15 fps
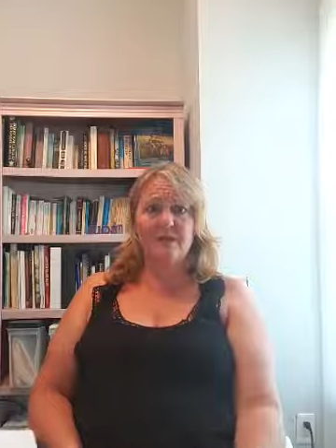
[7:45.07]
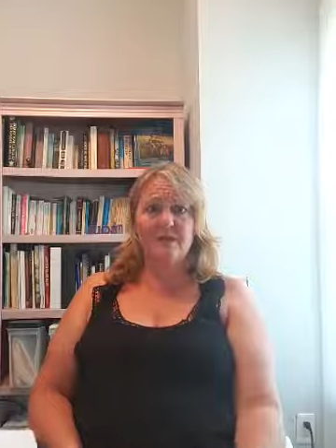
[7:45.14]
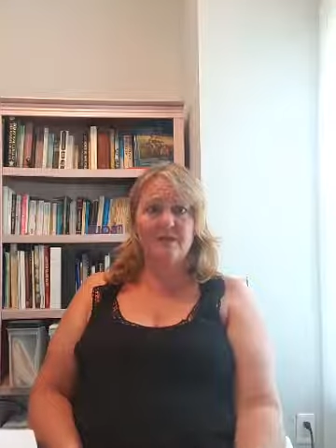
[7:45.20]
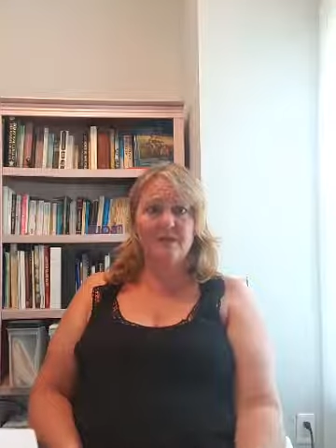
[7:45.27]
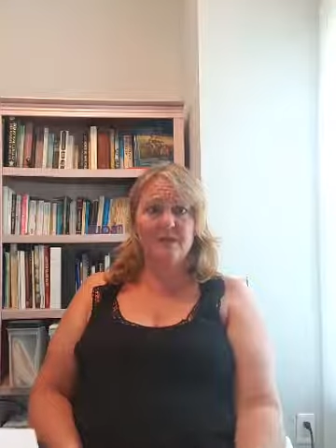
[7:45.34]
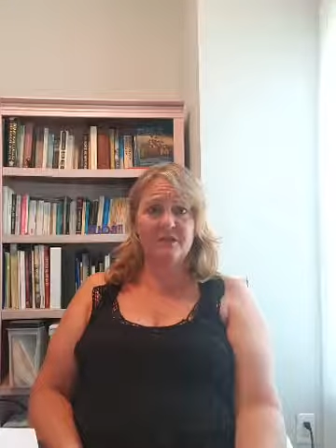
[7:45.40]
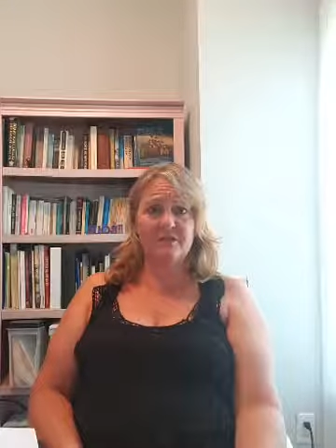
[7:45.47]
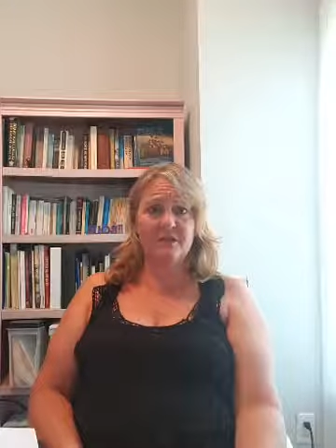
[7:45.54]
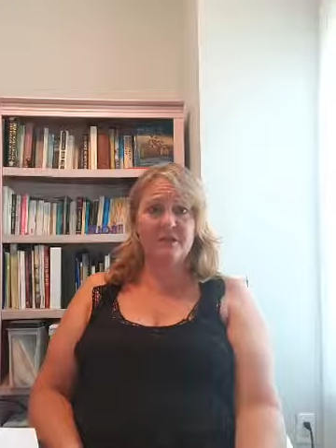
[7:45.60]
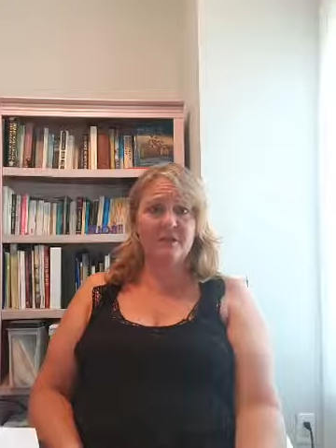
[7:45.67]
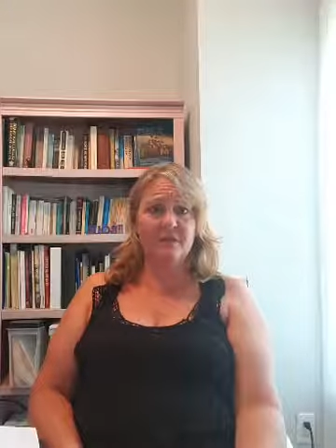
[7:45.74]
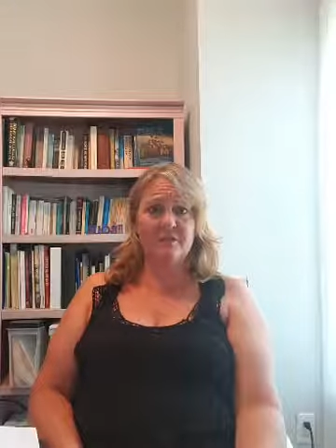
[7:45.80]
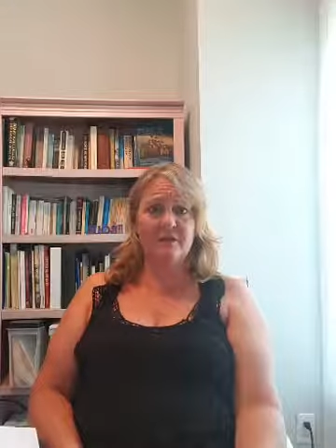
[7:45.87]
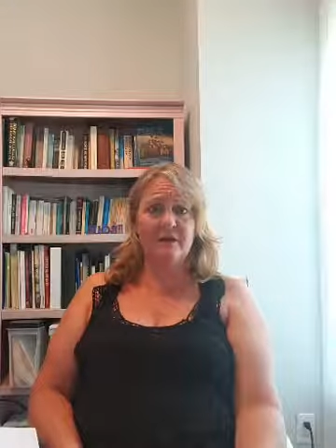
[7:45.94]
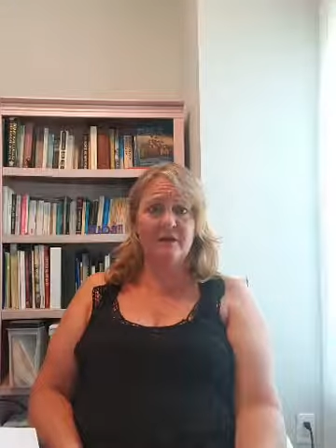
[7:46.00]
I think it's
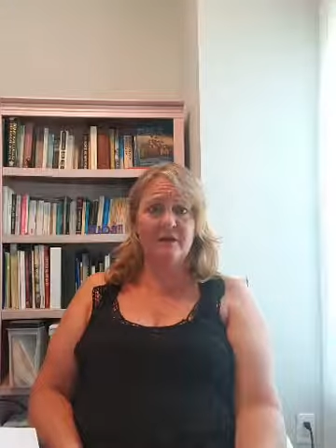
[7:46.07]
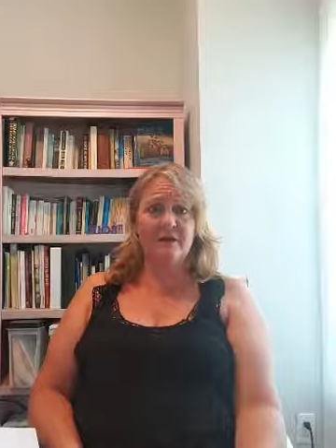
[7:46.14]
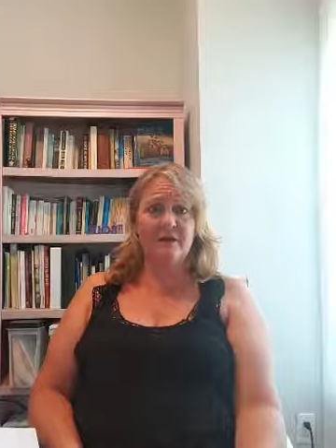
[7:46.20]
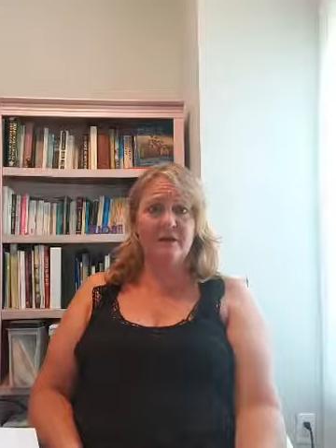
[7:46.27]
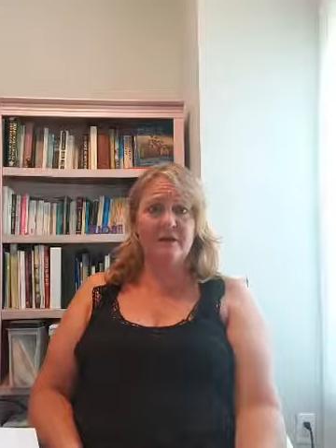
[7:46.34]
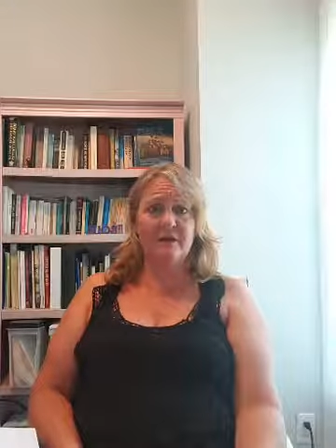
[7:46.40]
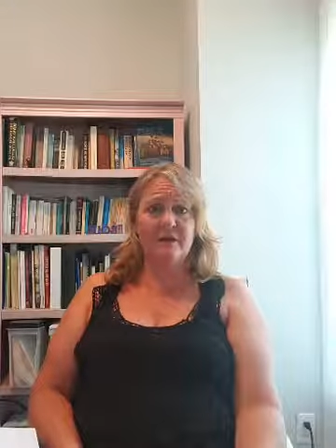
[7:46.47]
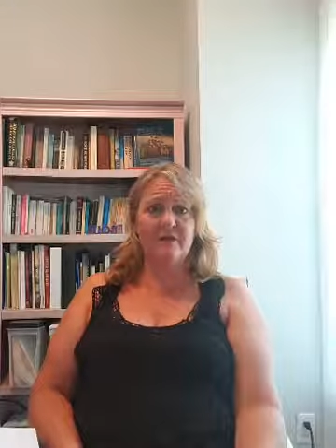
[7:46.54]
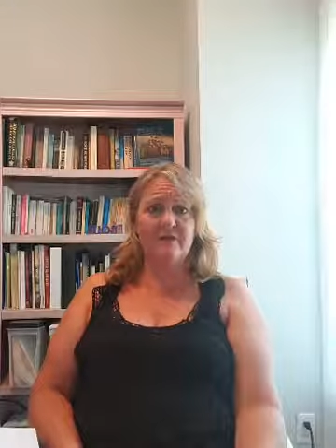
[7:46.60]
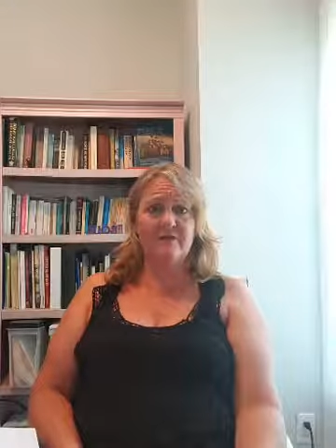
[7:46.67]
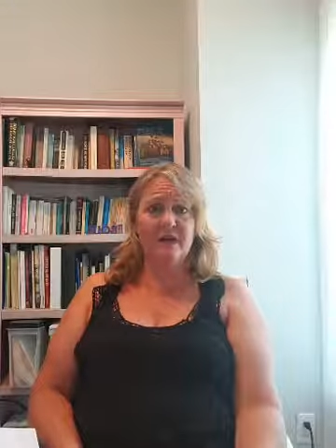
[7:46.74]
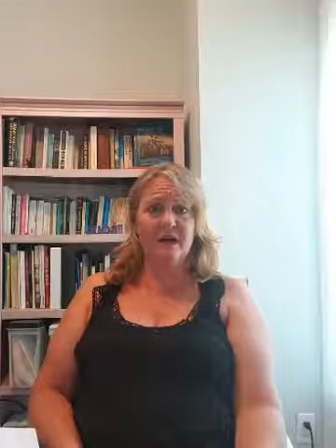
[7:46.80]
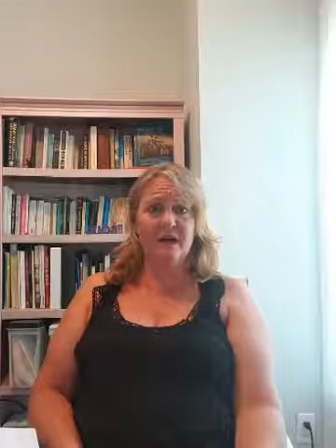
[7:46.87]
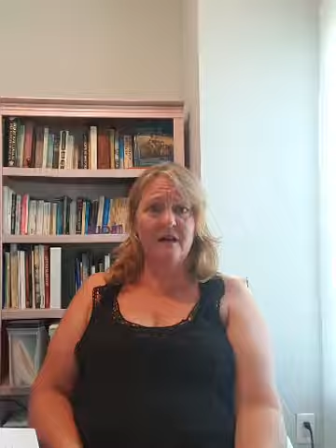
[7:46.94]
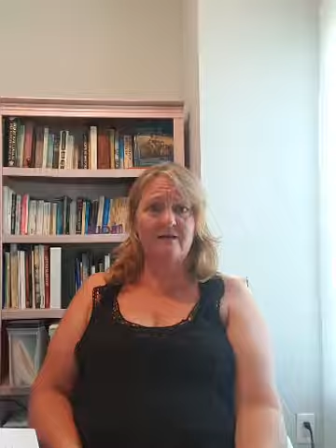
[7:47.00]
running right now at
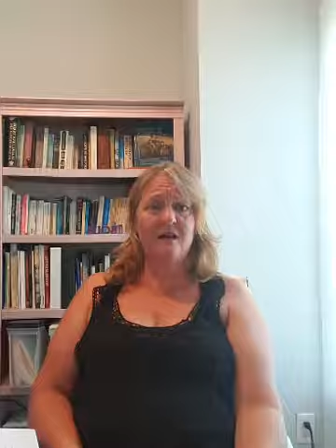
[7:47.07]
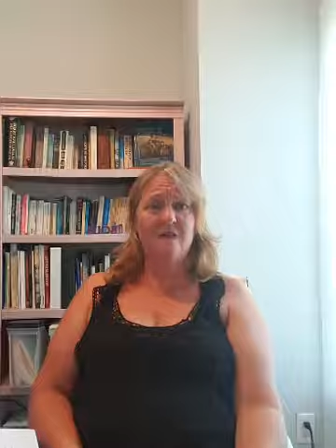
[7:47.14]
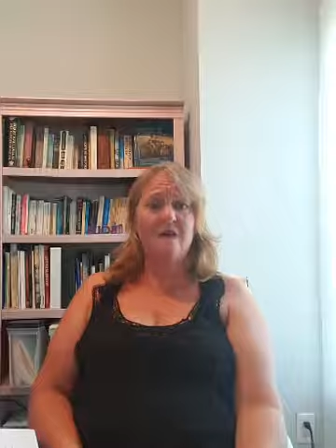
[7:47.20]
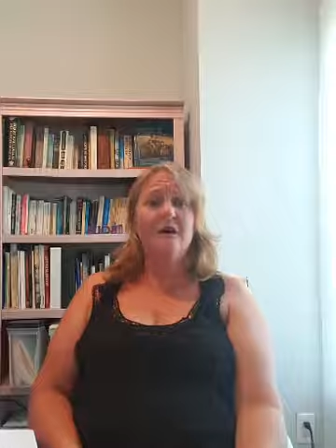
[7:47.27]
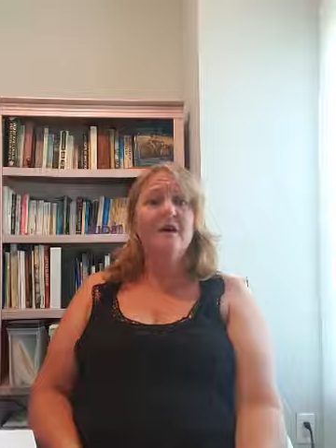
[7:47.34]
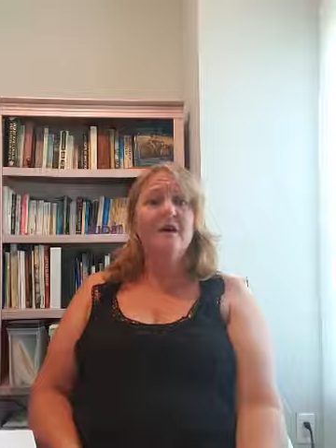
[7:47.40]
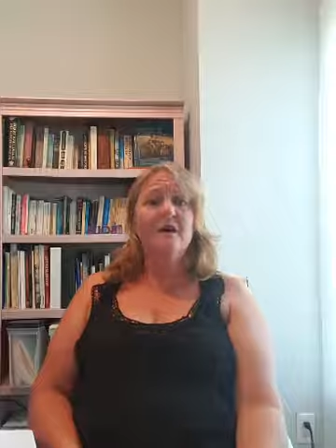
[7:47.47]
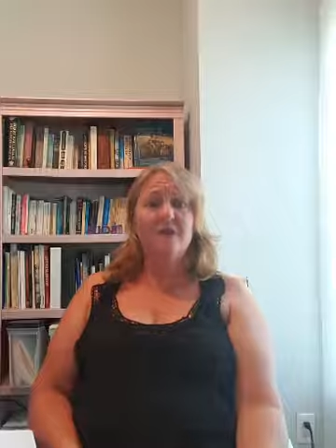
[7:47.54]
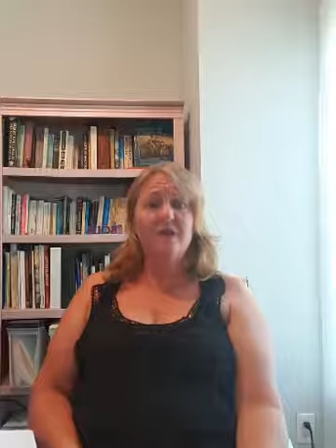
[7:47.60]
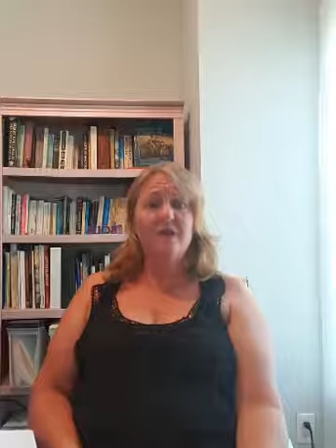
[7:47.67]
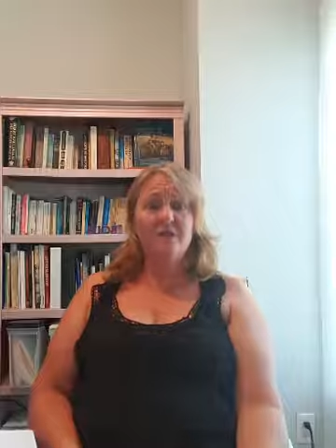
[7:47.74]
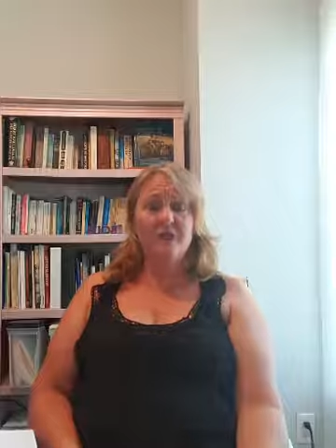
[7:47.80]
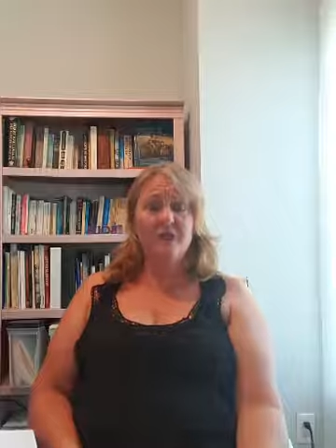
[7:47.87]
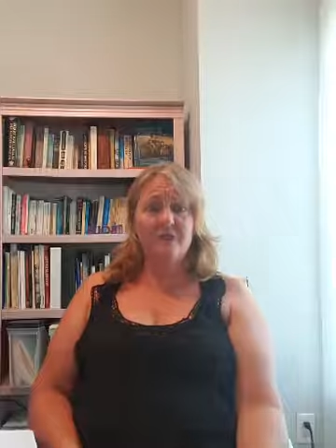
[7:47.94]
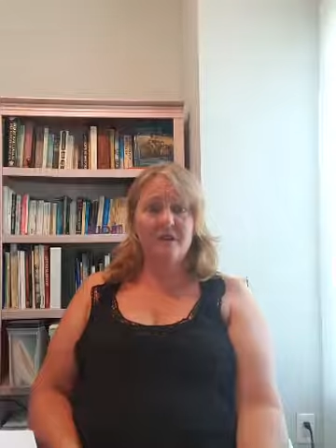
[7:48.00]
$85. Know
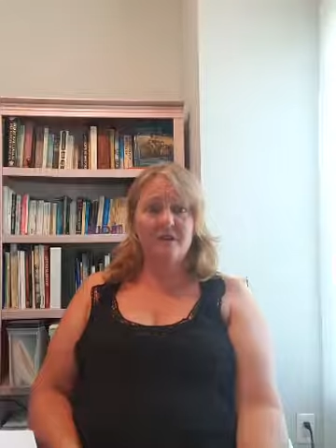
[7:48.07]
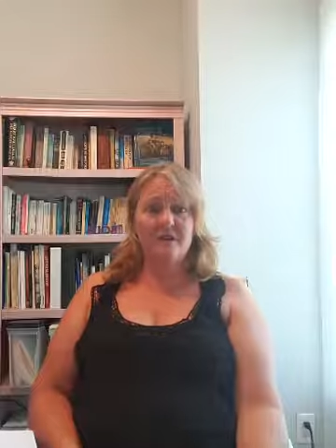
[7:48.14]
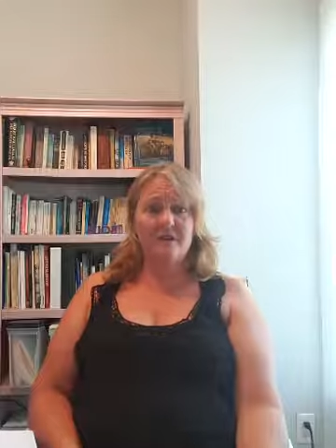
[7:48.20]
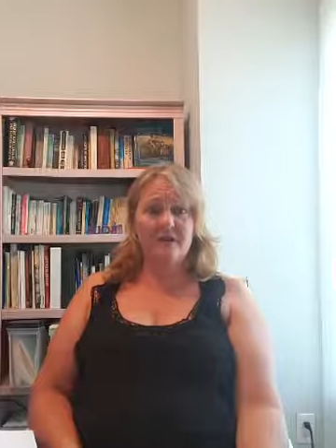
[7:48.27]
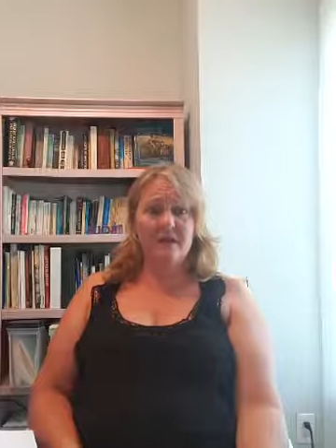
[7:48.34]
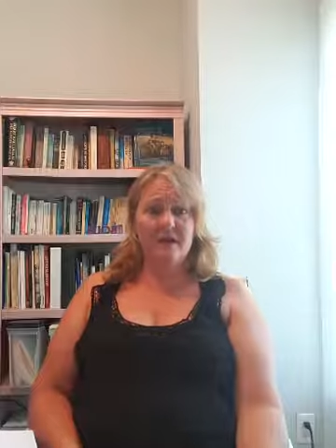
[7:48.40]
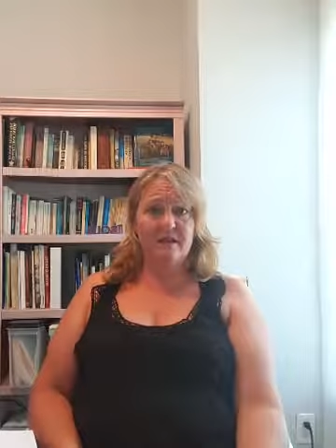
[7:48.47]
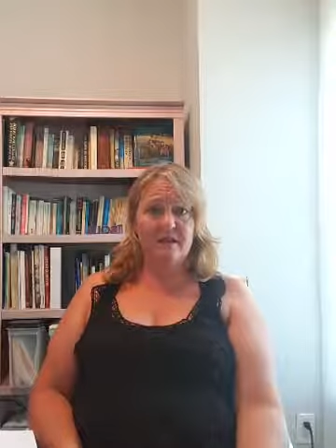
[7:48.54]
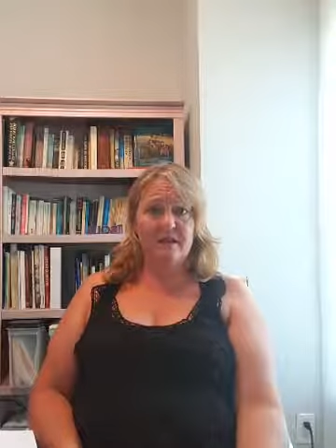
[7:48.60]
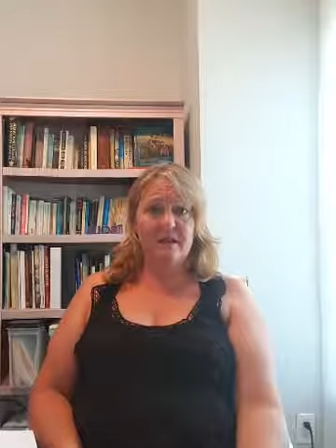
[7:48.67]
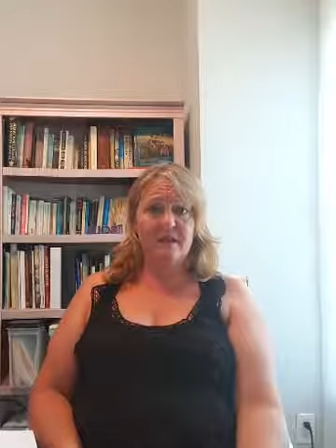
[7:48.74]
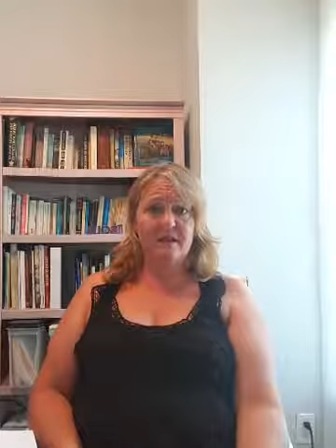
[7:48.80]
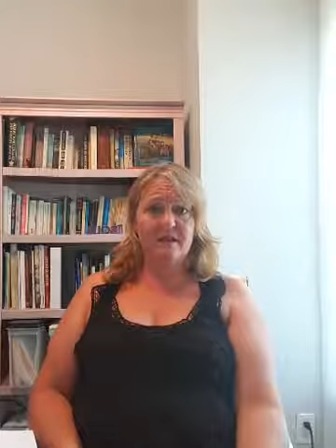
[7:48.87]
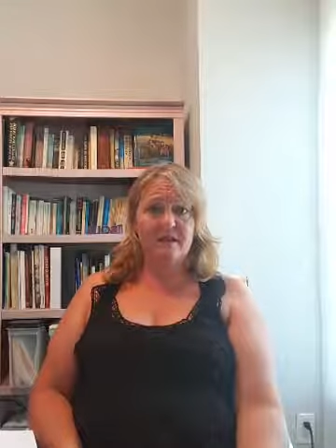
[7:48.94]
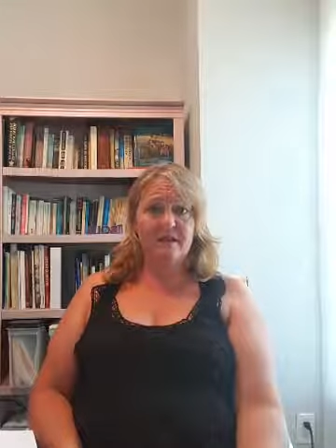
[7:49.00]
that you have to pay that.